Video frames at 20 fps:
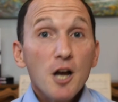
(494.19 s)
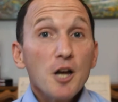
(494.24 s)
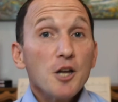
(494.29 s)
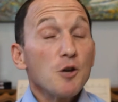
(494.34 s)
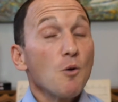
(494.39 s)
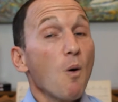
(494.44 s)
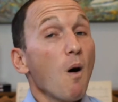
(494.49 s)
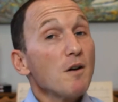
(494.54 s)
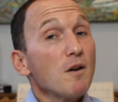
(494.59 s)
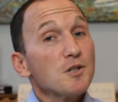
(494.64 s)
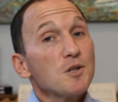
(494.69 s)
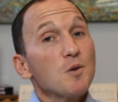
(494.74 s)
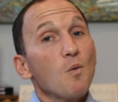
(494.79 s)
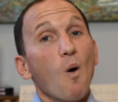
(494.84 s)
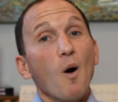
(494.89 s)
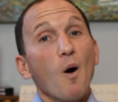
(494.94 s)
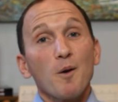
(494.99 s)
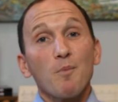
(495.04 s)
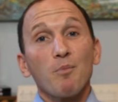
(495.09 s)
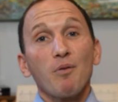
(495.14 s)
You also
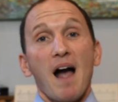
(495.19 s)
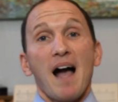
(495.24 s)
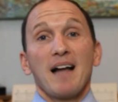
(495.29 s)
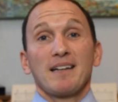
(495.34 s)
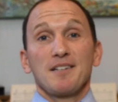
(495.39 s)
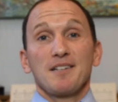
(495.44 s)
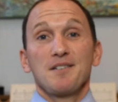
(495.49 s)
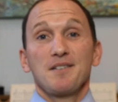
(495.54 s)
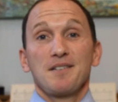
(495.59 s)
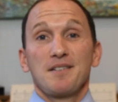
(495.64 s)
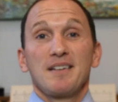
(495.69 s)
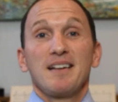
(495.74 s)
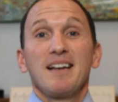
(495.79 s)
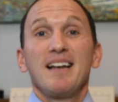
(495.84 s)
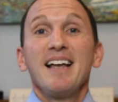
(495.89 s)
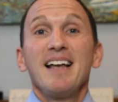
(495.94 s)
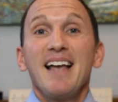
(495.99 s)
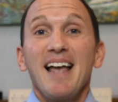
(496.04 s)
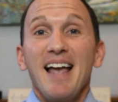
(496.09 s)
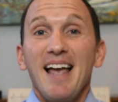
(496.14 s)
want to practice,
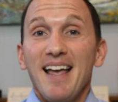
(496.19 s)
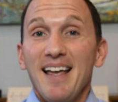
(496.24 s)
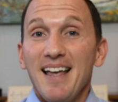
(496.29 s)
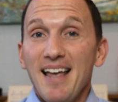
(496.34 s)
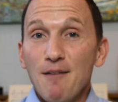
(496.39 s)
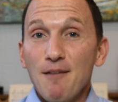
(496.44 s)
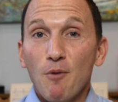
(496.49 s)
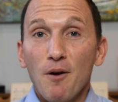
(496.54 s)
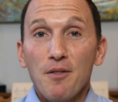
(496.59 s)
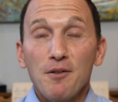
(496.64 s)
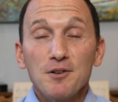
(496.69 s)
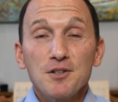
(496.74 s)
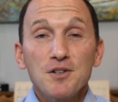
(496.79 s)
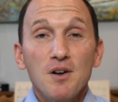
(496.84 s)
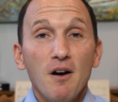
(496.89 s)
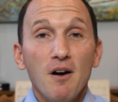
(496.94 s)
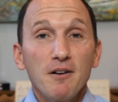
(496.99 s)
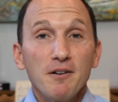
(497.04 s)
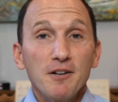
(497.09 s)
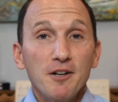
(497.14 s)
and whether it's
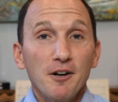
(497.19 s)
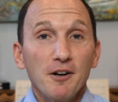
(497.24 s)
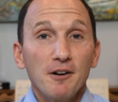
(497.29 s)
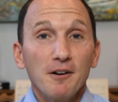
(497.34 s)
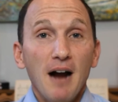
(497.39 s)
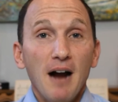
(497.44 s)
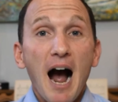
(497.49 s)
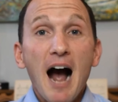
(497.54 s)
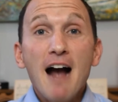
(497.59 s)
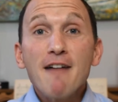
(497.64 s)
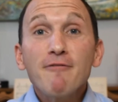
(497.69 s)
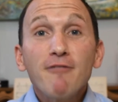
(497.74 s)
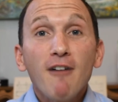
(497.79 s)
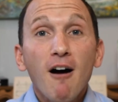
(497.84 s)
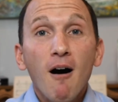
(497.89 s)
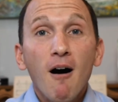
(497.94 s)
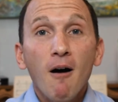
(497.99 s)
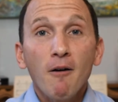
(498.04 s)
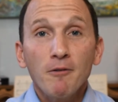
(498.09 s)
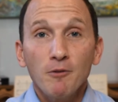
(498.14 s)
on your
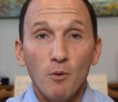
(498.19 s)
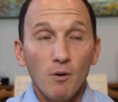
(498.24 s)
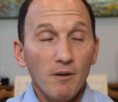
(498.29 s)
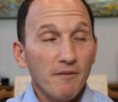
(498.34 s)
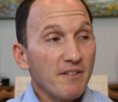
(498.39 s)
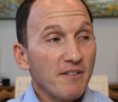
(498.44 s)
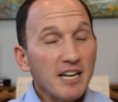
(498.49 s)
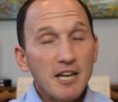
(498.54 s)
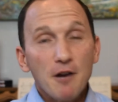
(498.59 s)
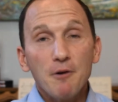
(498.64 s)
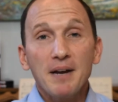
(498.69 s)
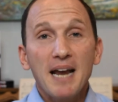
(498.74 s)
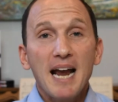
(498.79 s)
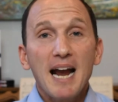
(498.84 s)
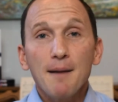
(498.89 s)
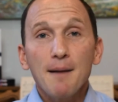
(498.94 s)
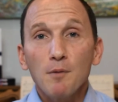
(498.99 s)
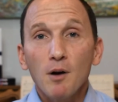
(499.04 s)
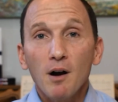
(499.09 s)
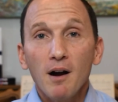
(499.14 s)
iPhone or a video
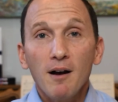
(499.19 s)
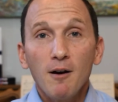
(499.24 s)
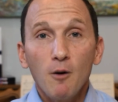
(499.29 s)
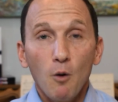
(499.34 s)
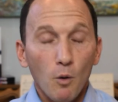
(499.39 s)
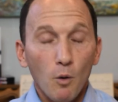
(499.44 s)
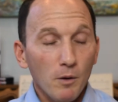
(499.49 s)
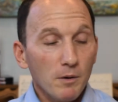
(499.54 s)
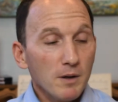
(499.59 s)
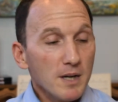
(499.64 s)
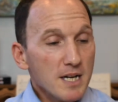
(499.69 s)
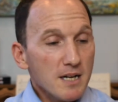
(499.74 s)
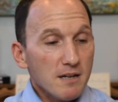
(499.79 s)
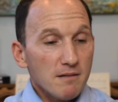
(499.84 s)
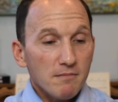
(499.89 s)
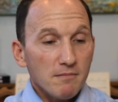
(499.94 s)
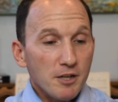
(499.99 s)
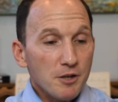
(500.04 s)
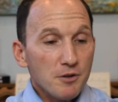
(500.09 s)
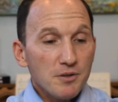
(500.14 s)
camera or
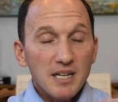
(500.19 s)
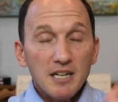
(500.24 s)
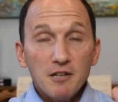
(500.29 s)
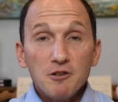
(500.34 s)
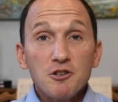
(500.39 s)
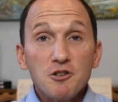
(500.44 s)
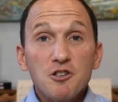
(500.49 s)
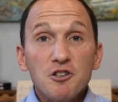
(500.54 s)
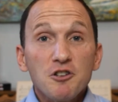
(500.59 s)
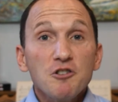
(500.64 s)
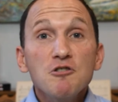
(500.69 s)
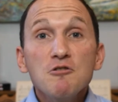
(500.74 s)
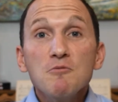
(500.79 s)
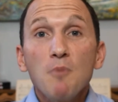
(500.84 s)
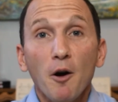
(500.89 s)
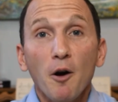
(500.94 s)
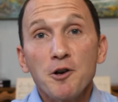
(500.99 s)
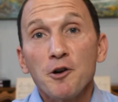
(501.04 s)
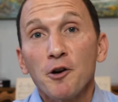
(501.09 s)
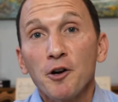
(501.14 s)
using Zoom
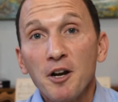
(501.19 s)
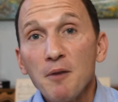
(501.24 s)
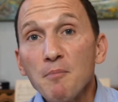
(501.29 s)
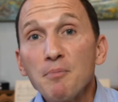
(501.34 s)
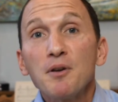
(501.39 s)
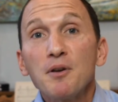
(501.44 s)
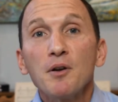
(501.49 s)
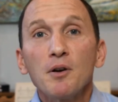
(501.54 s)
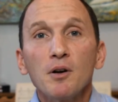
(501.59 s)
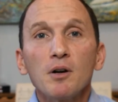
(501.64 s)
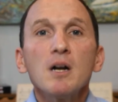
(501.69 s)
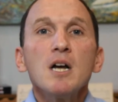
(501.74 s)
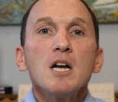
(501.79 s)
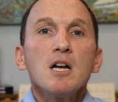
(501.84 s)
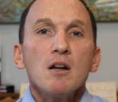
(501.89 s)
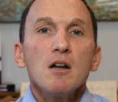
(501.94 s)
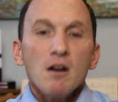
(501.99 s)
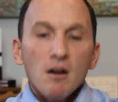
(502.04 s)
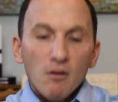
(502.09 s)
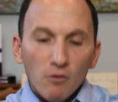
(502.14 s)
on your computer,
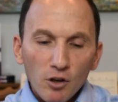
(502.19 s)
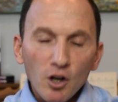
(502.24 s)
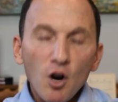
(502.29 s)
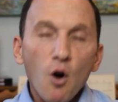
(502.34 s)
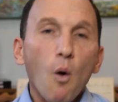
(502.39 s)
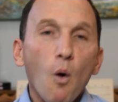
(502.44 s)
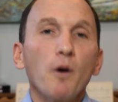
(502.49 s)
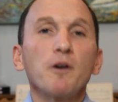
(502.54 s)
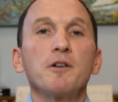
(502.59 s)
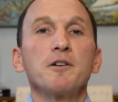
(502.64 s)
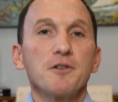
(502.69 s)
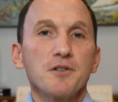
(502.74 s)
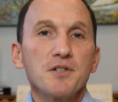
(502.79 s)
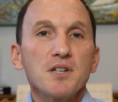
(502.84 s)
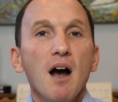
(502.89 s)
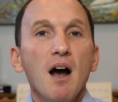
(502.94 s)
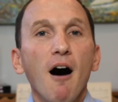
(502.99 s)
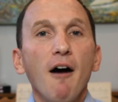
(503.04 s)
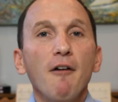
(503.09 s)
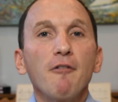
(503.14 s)
record
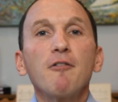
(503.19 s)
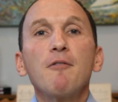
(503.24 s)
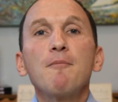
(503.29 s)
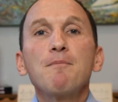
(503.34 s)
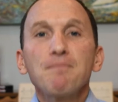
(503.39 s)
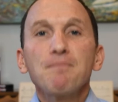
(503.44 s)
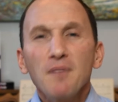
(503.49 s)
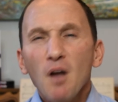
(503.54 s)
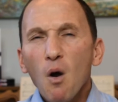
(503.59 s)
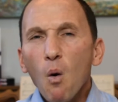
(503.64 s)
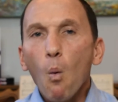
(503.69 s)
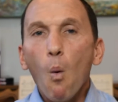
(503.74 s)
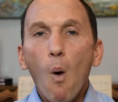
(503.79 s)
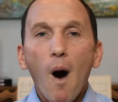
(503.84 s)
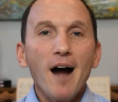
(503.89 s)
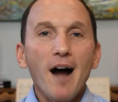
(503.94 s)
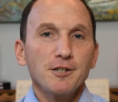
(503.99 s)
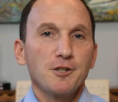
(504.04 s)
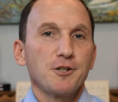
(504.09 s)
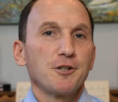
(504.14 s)
yourself,
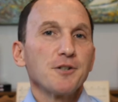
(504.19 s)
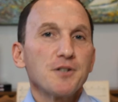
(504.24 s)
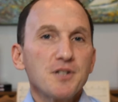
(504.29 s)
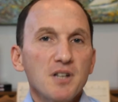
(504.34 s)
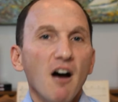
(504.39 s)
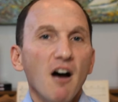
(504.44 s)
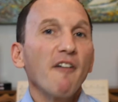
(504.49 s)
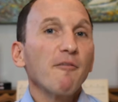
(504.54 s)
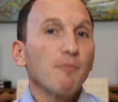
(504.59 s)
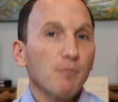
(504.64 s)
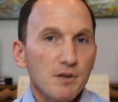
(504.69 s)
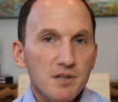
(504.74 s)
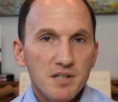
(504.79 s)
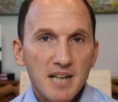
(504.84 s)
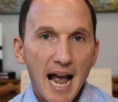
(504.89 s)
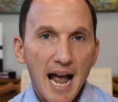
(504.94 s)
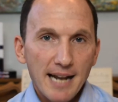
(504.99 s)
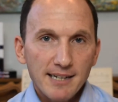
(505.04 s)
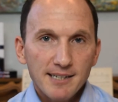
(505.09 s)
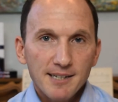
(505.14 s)
watch yourself
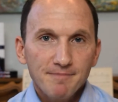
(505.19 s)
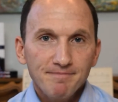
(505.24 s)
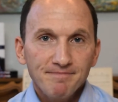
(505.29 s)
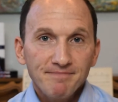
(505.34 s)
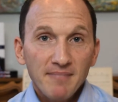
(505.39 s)
present.